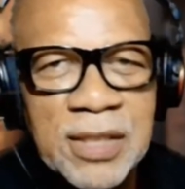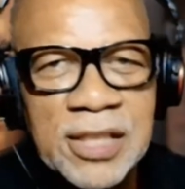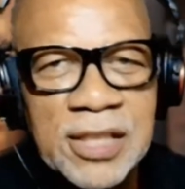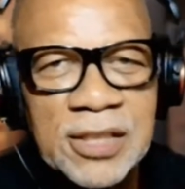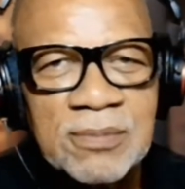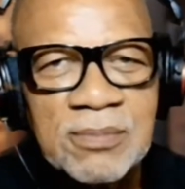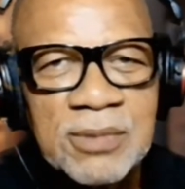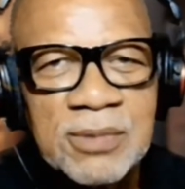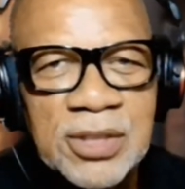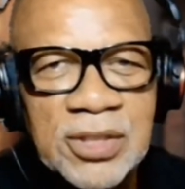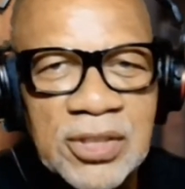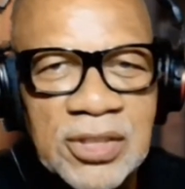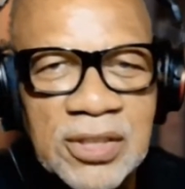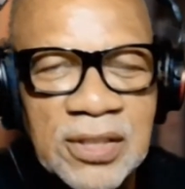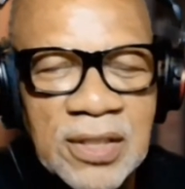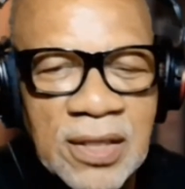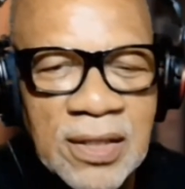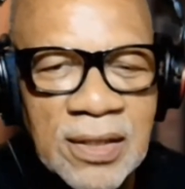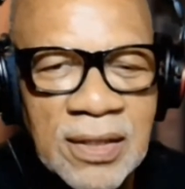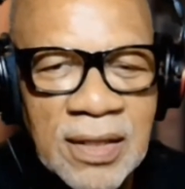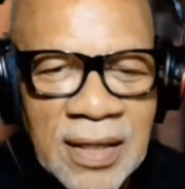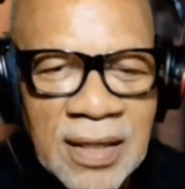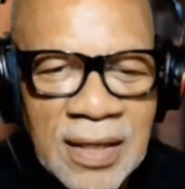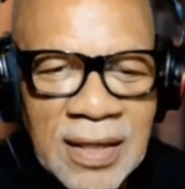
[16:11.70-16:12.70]
me to share.
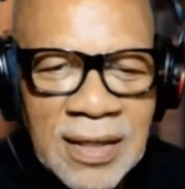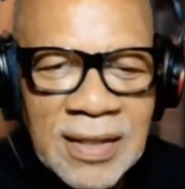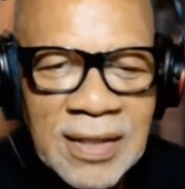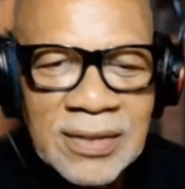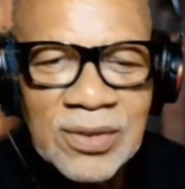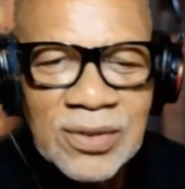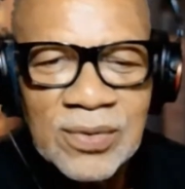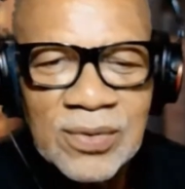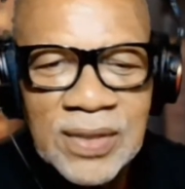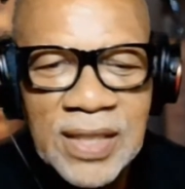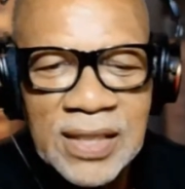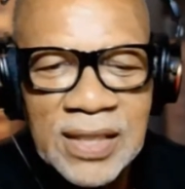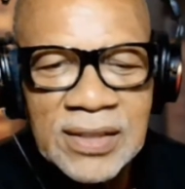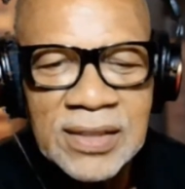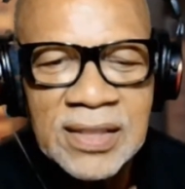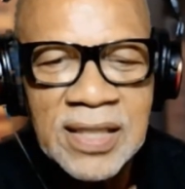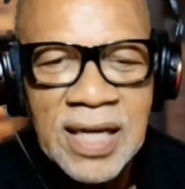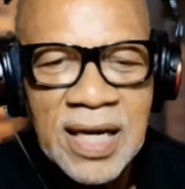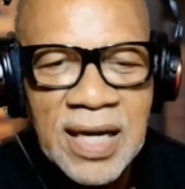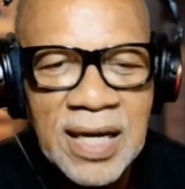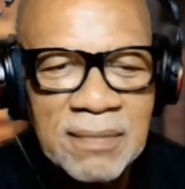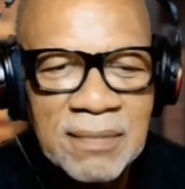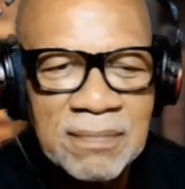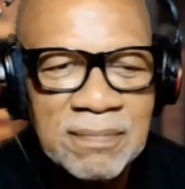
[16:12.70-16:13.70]
Till next
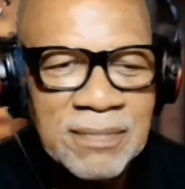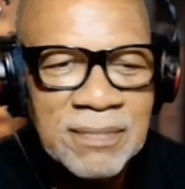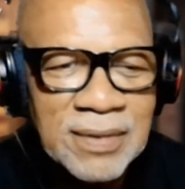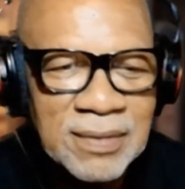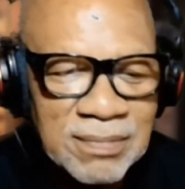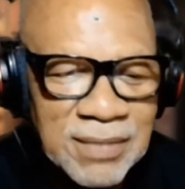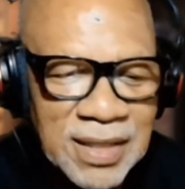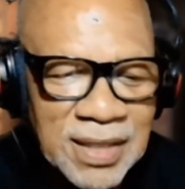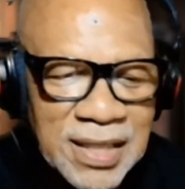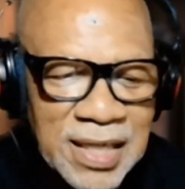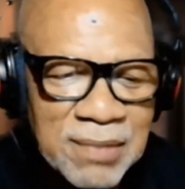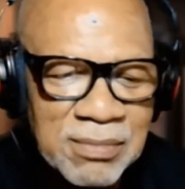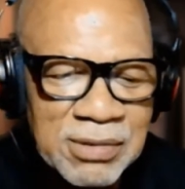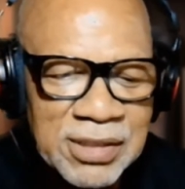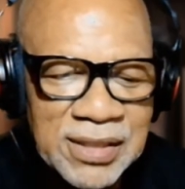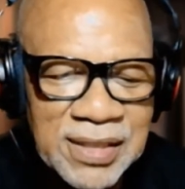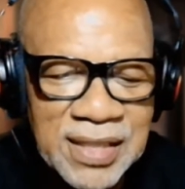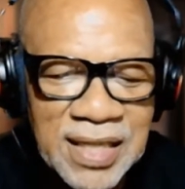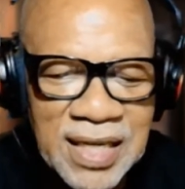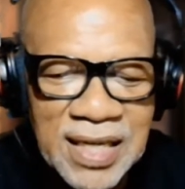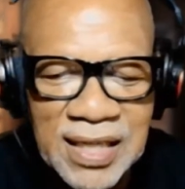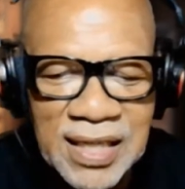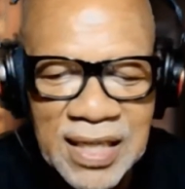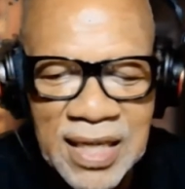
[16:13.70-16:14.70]
time, my name is
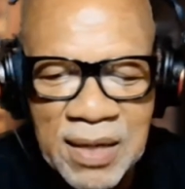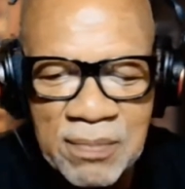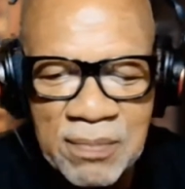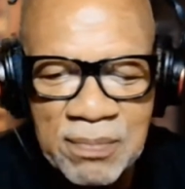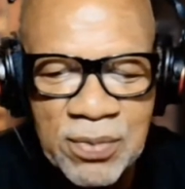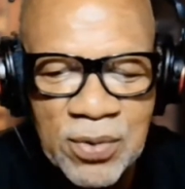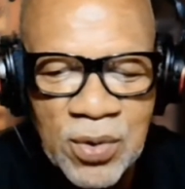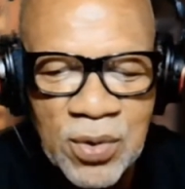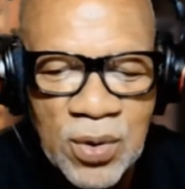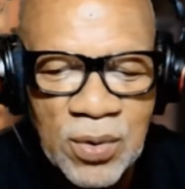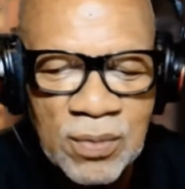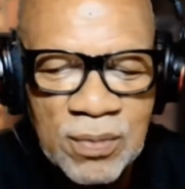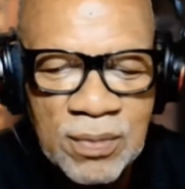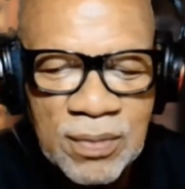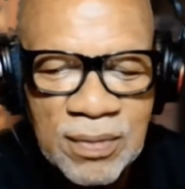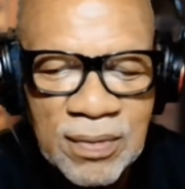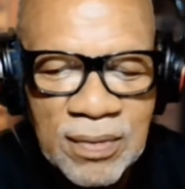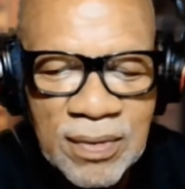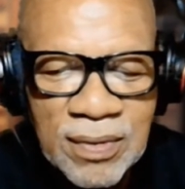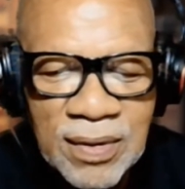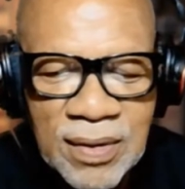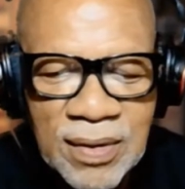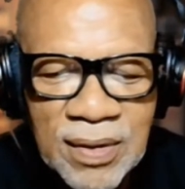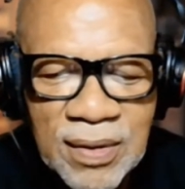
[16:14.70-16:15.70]
Danland Pro.
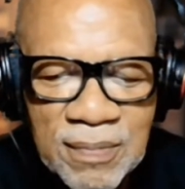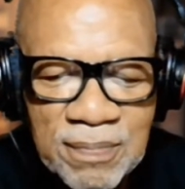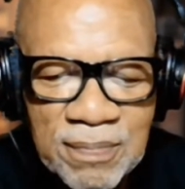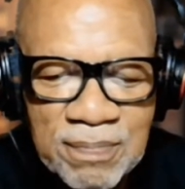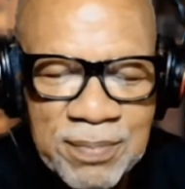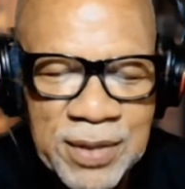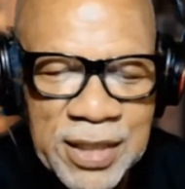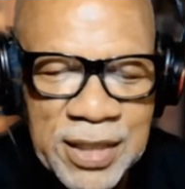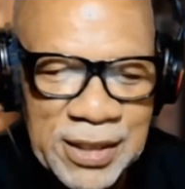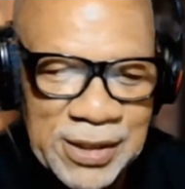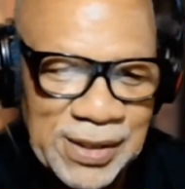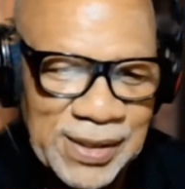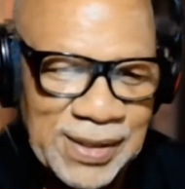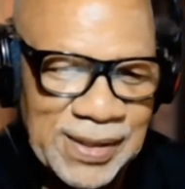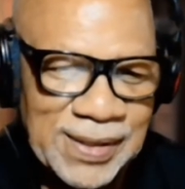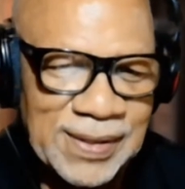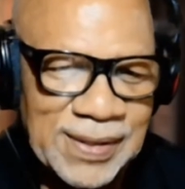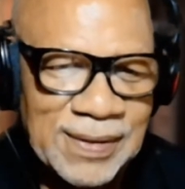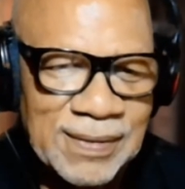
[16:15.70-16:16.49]
Peace.